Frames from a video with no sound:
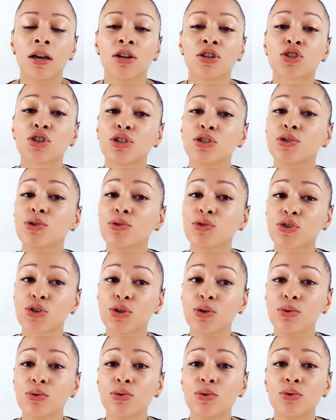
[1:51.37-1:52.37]
Should you
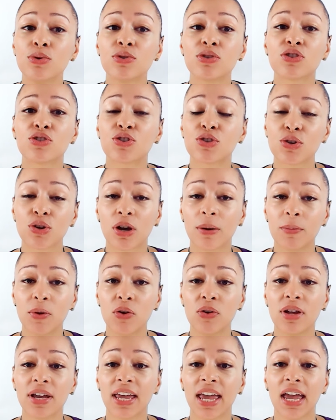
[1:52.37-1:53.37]
choose to
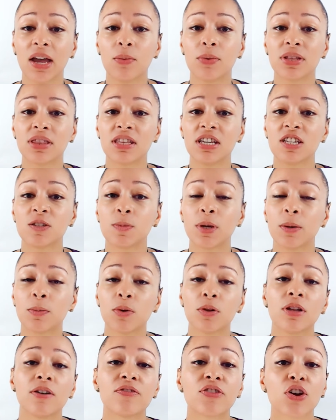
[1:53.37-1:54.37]
communicate with these
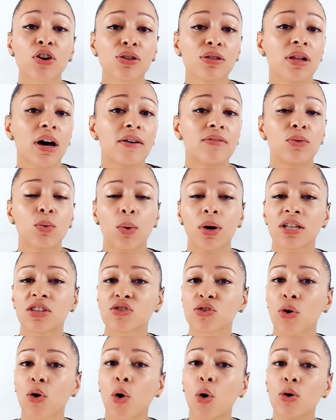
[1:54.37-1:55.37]
people, if they're loved ones
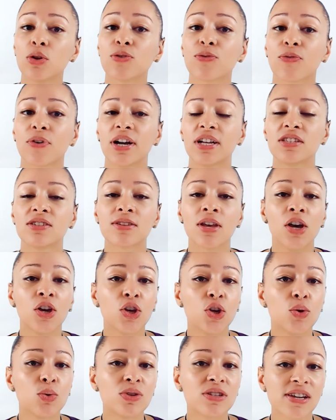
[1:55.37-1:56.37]
or old friends,
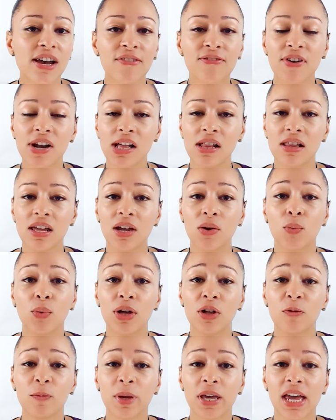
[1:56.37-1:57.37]
you definitely
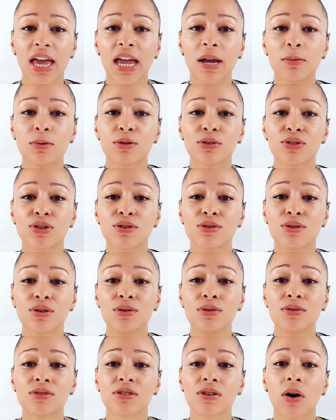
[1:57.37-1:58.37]
will be able to
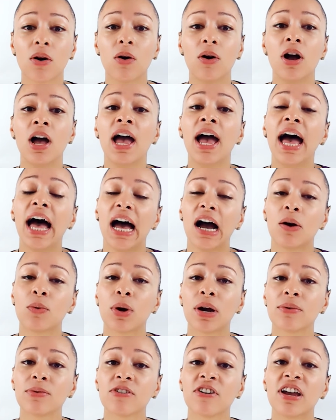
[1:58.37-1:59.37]
do so.
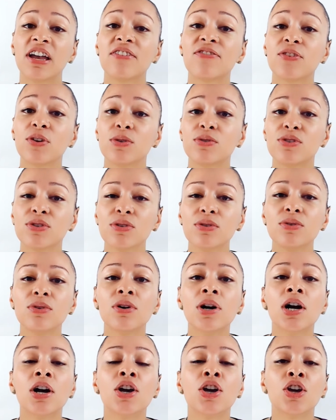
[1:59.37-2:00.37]
However, if you do,
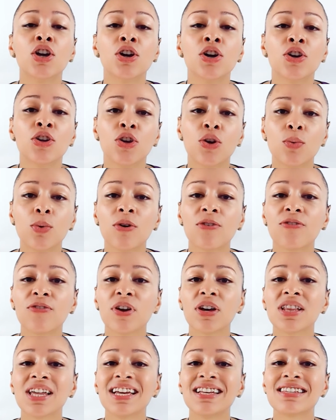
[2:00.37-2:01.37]
you will
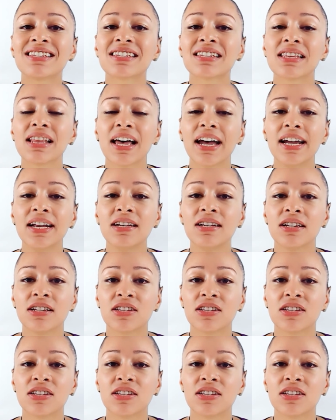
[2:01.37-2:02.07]
feel a slight